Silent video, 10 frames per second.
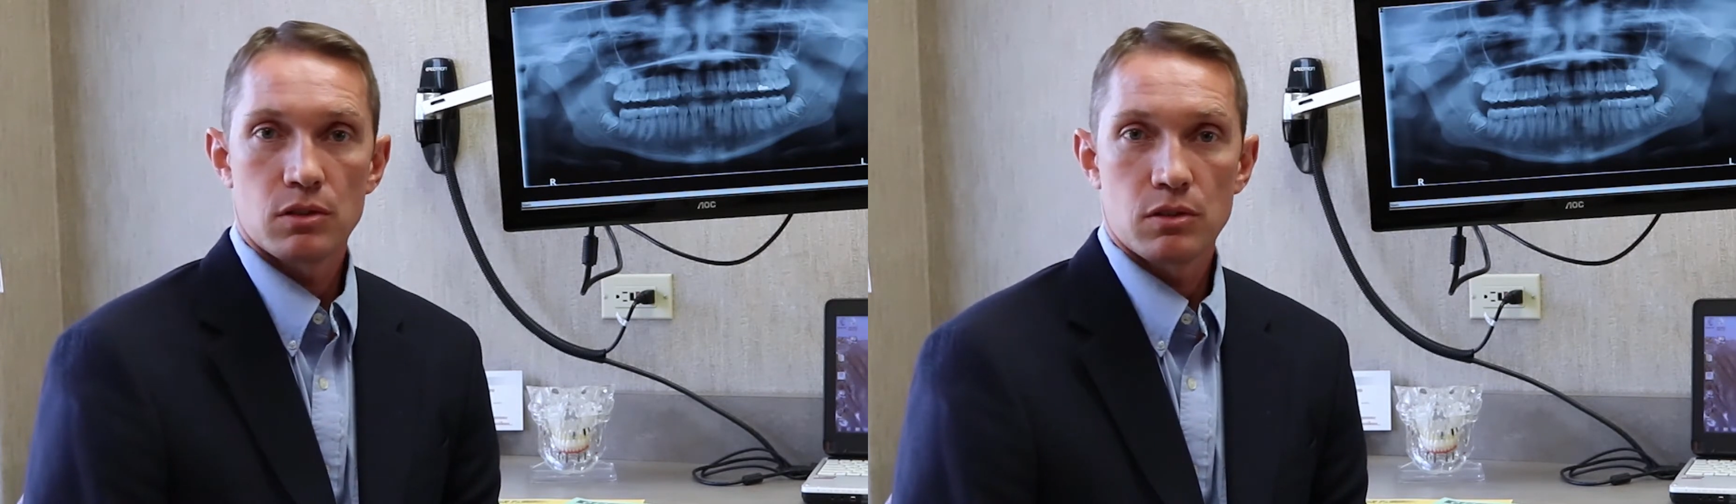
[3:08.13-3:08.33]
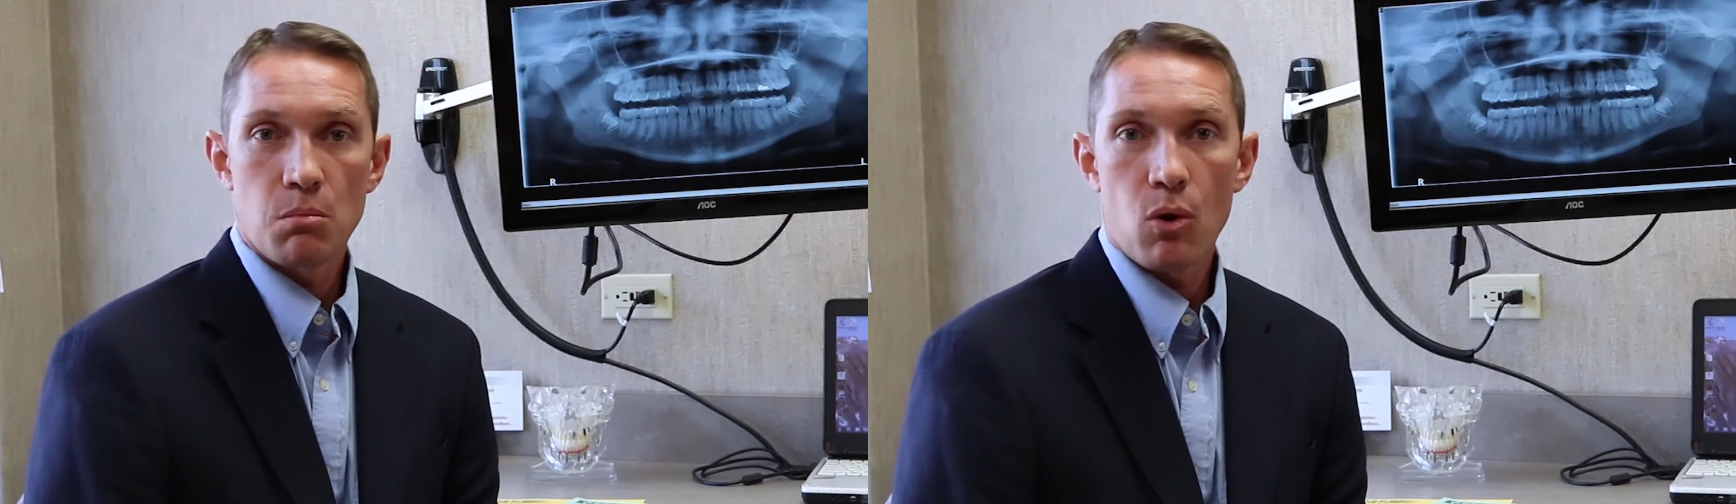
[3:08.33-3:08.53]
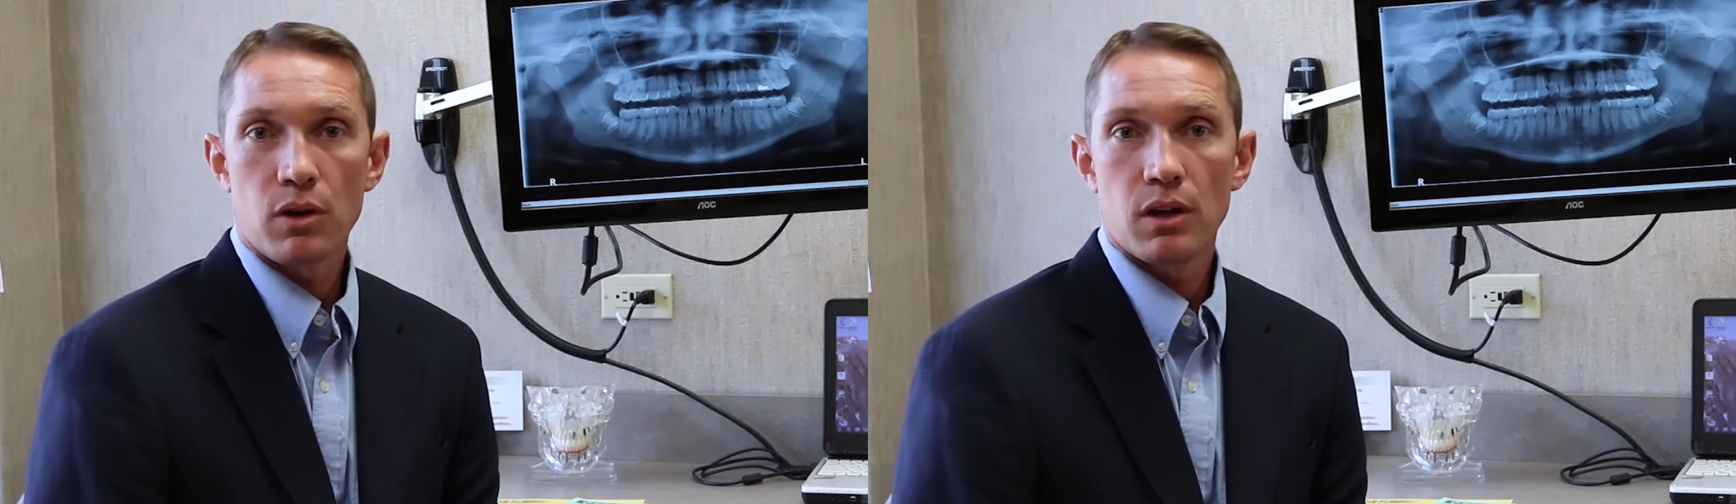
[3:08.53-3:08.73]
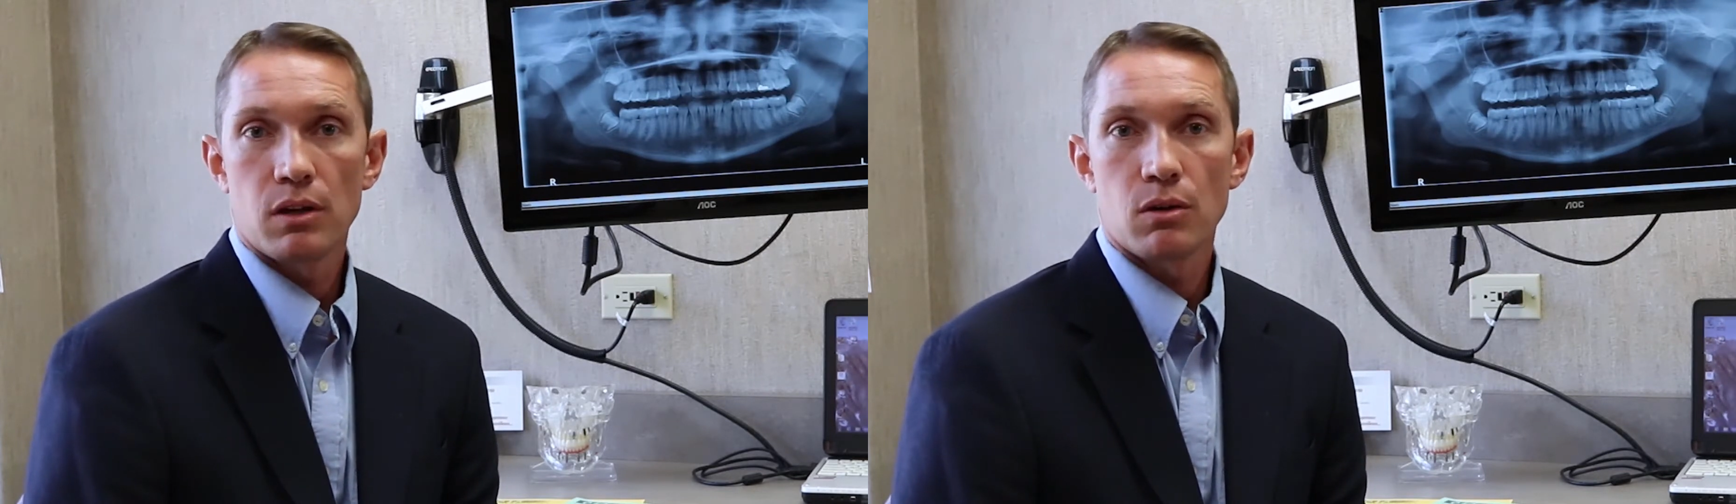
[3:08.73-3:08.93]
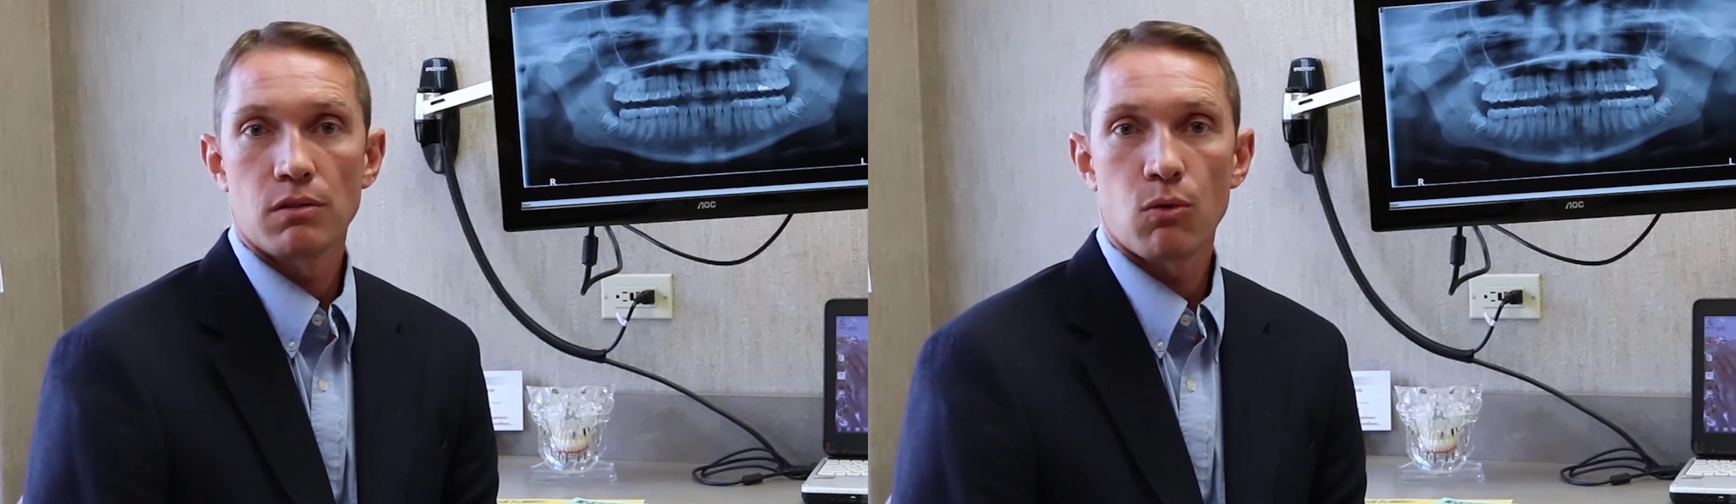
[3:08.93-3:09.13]

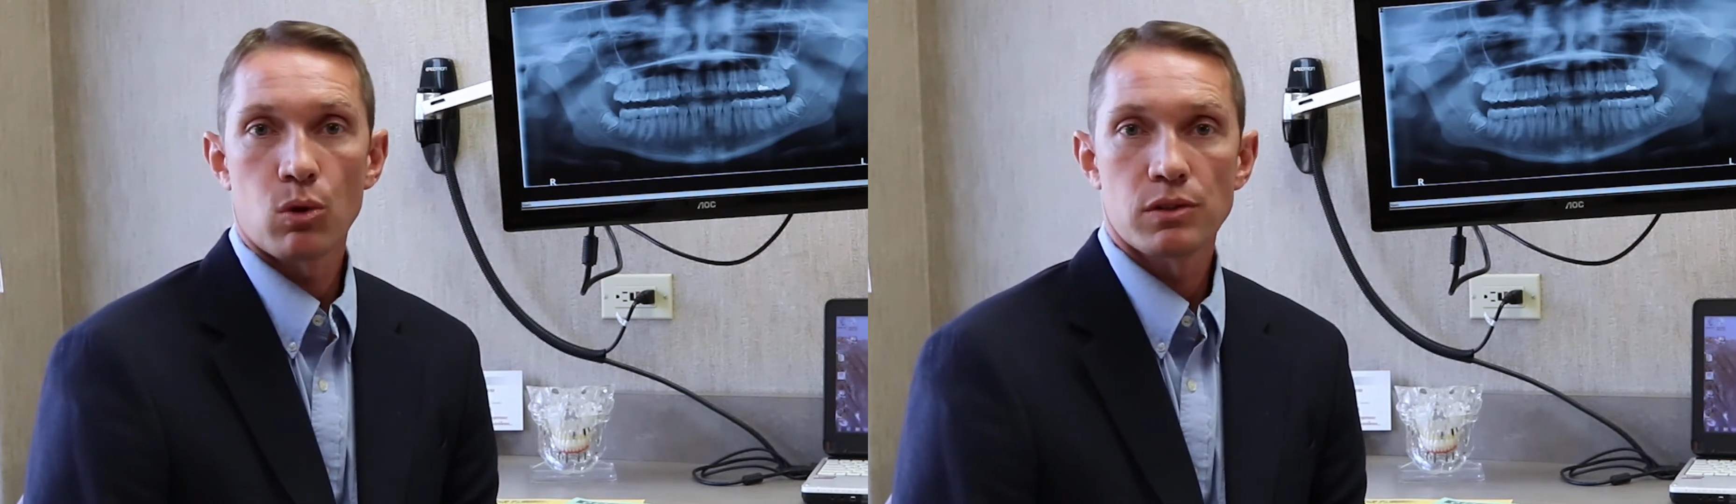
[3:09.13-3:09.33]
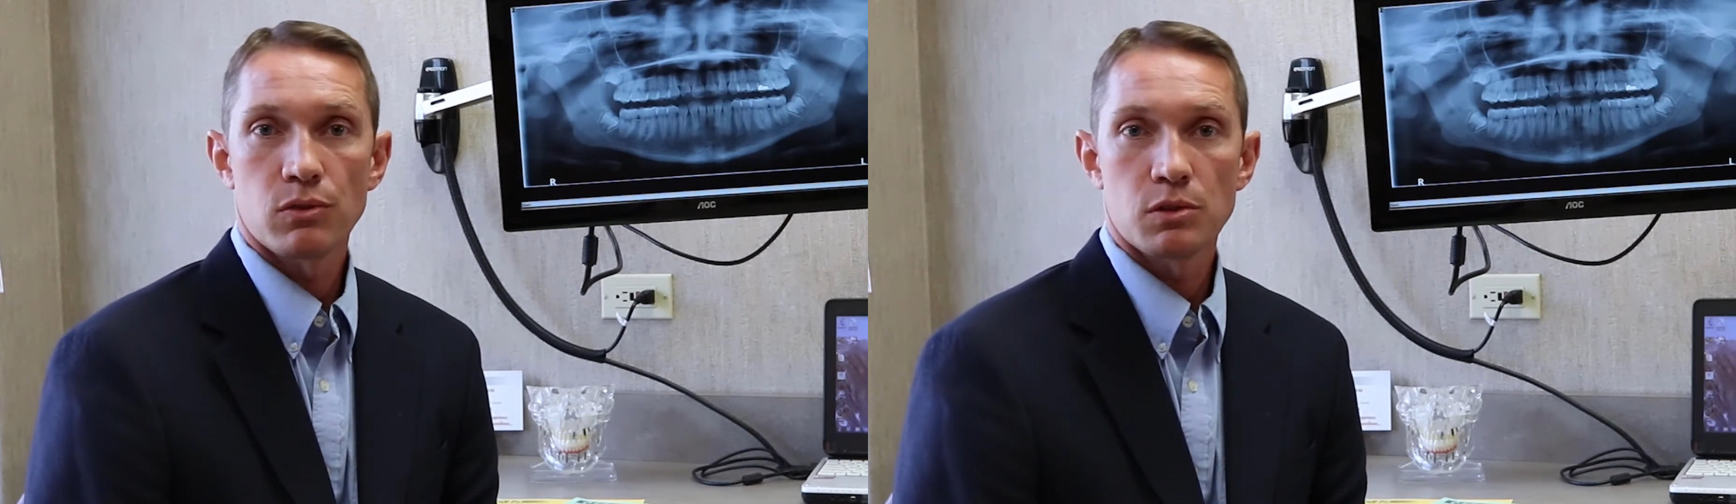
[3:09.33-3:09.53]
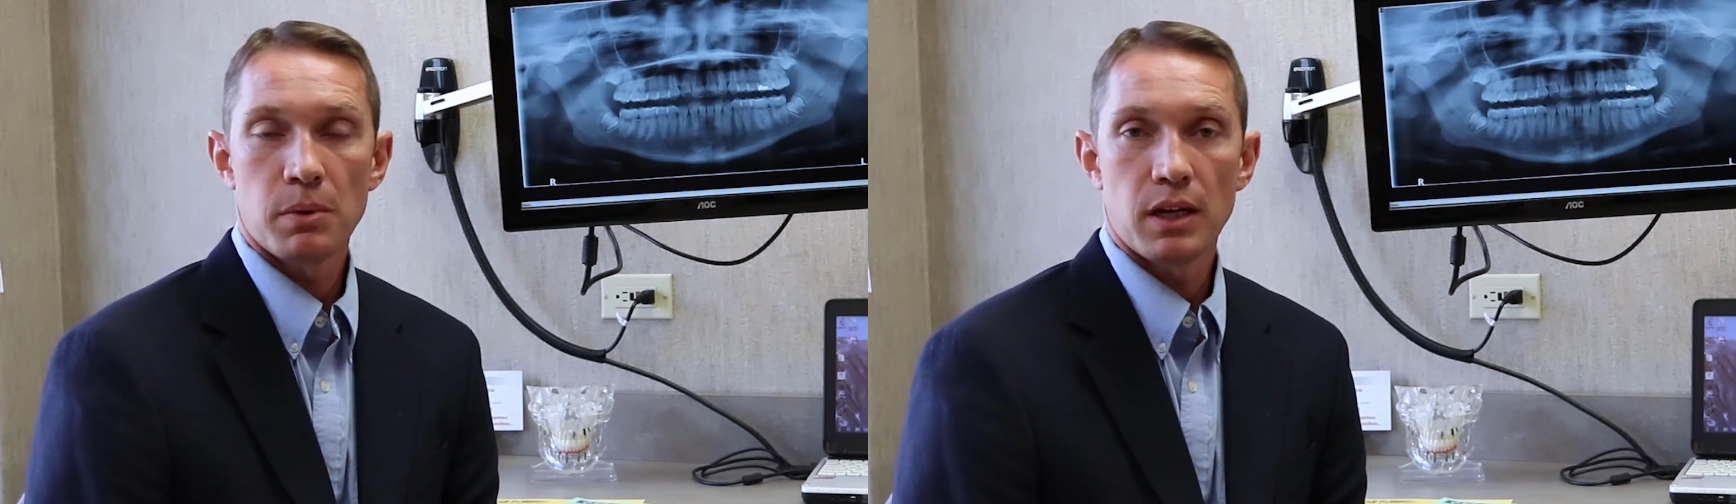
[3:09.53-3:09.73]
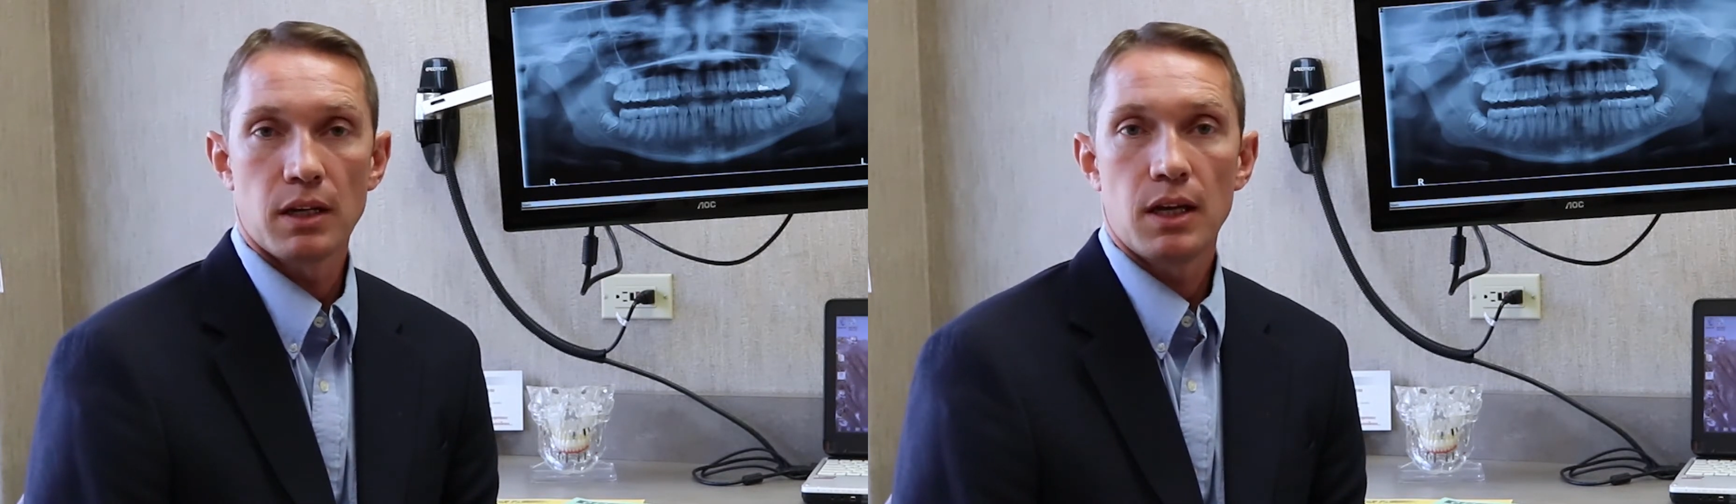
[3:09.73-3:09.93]
smoking, or forceful spitting.